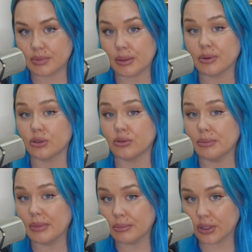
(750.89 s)
People are
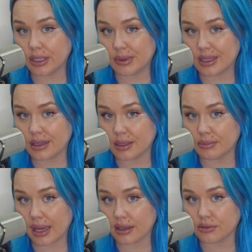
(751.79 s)
remembering me getting
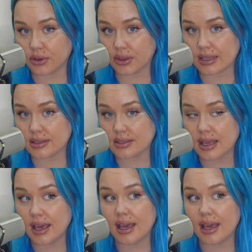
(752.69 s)
banned for this,